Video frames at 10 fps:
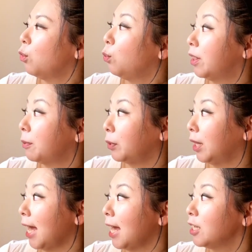With
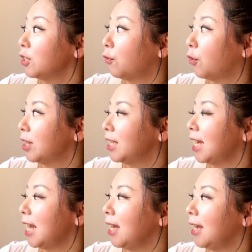plans for the
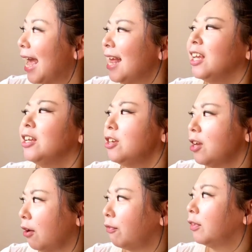day and
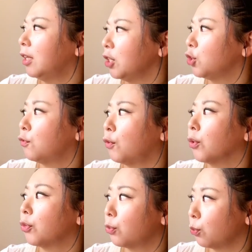enough lunch for
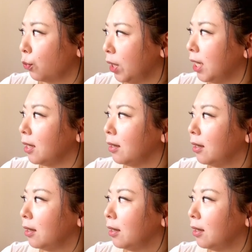3,